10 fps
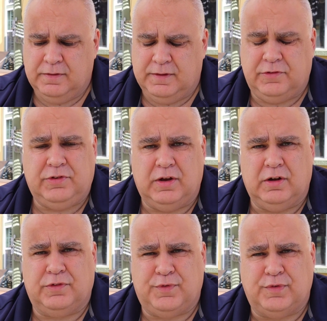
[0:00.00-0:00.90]
This
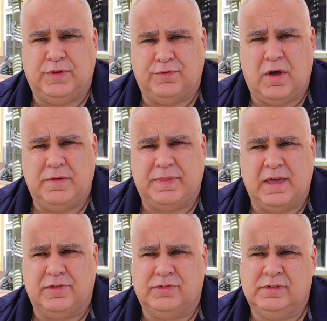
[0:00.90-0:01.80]
year it's
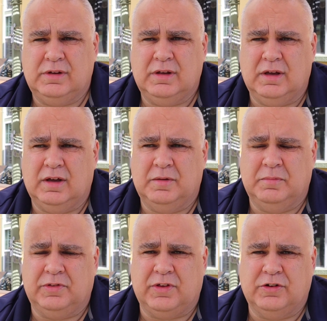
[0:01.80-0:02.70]
55,000
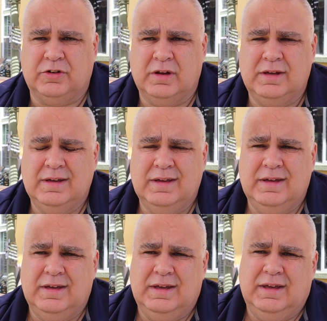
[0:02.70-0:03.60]
essentially.
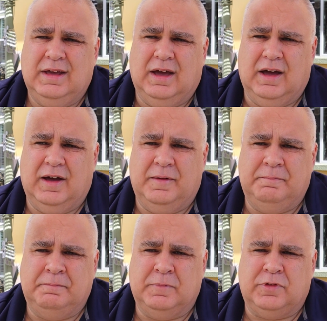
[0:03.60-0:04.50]

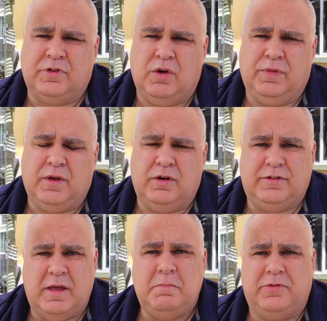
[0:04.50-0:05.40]
So there are
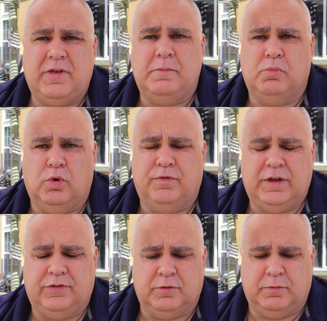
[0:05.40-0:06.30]
10% more
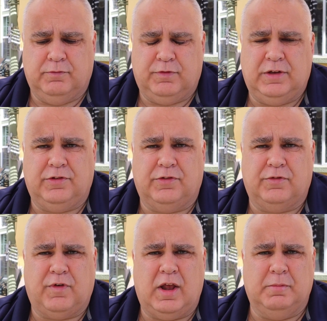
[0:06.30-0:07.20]

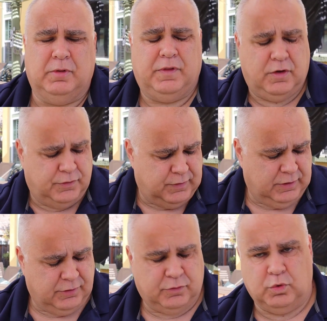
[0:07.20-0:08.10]
visas available. Those
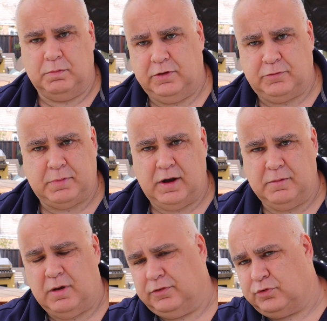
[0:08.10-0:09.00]
visas will be
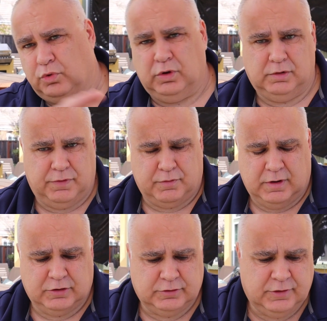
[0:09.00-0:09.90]
spread amongst all of the
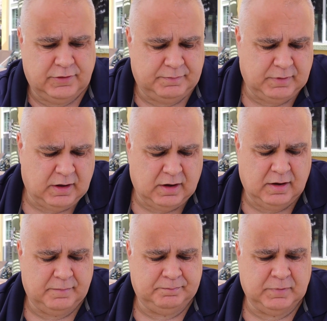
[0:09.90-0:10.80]
regions,
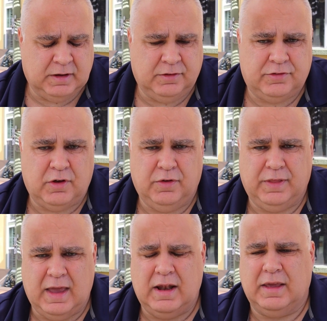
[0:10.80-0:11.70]
and so
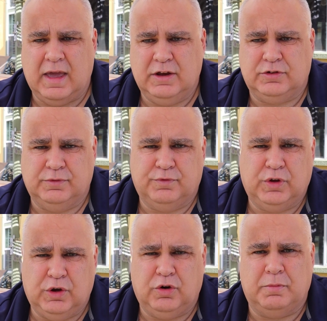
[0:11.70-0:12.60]
the allocation
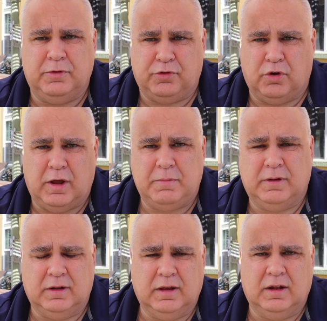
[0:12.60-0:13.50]
for Europe has gone up
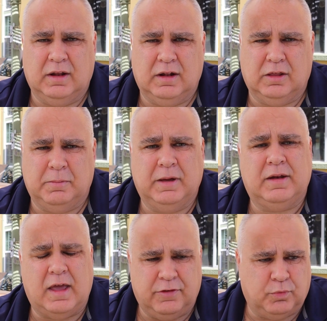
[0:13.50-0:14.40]
a little
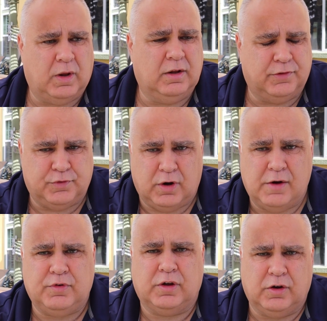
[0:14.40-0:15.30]
bit, as well as for
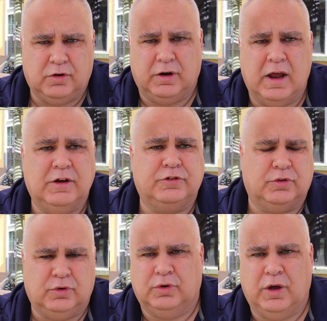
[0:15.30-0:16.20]
Africa or
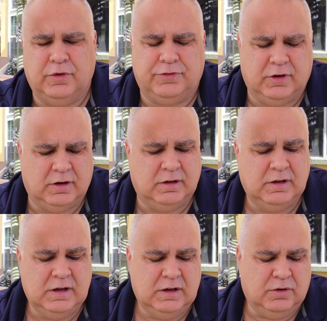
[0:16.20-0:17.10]
Asia or Oceania
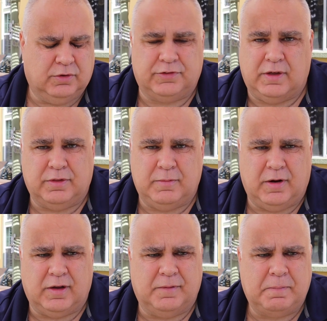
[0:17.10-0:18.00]
or South
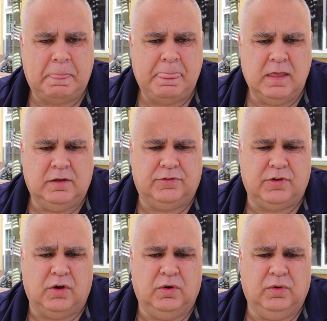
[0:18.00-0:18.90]
America.
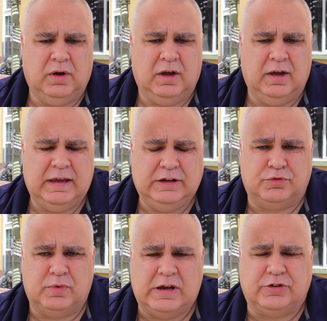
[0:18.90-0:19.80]
So
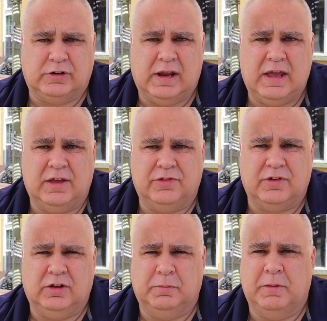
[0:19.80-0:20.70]
each region
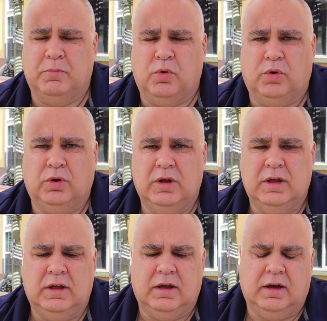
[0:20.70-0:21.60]
has a little bit more,
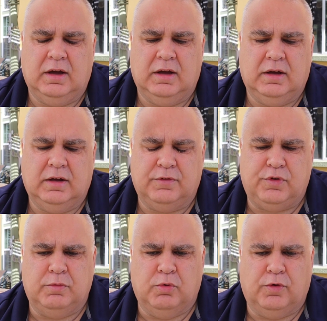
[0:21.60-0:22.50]
a
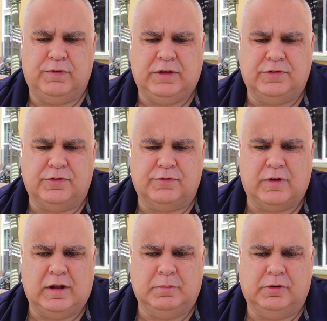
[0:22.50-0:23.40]
few more visas
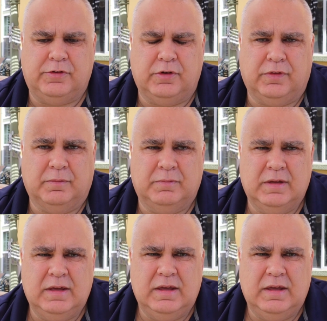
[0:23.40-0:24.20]
available to them,